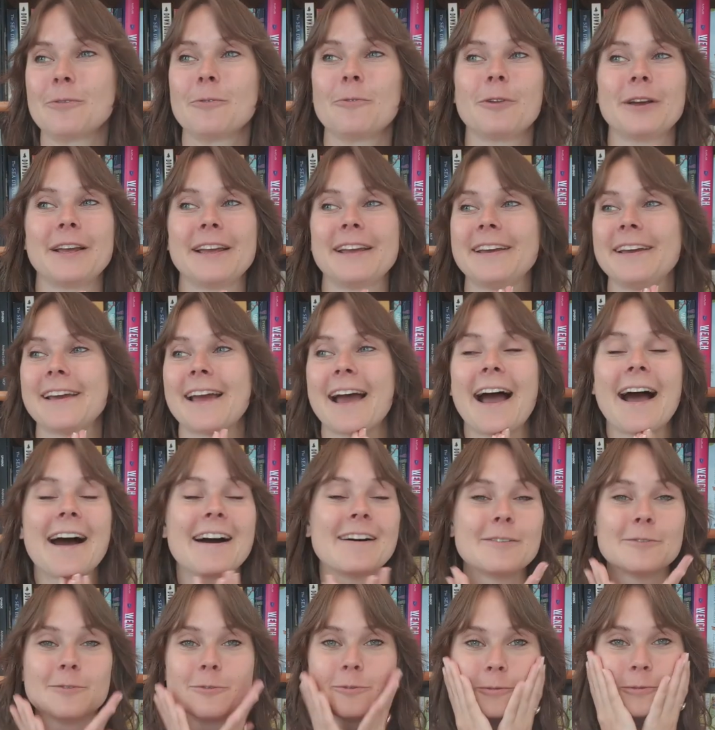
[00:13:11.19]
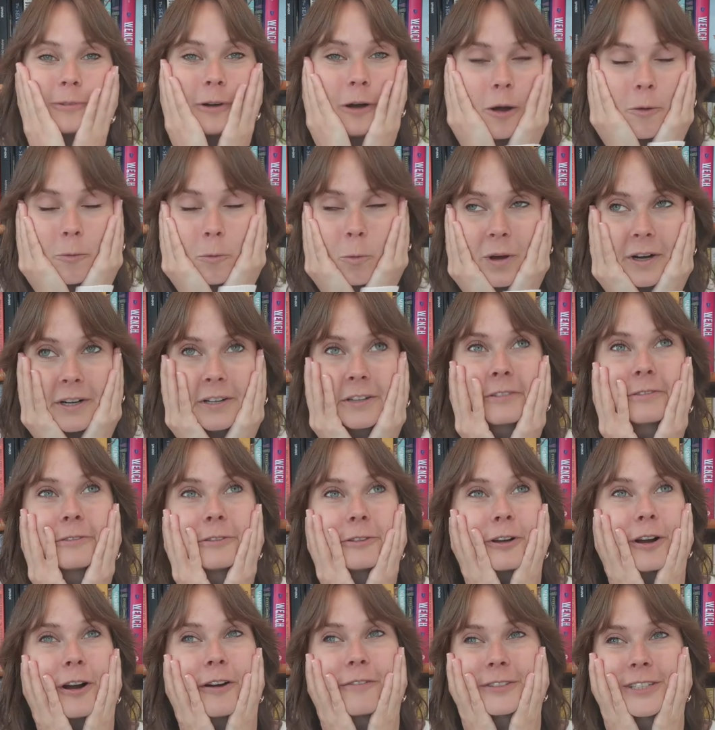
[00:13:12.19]
We have
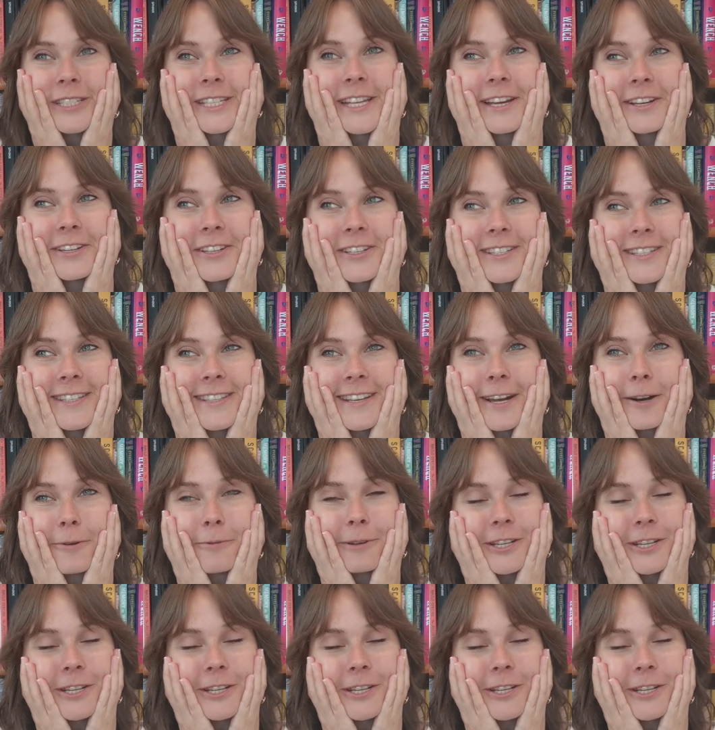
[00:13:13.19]
wonderful conversations there.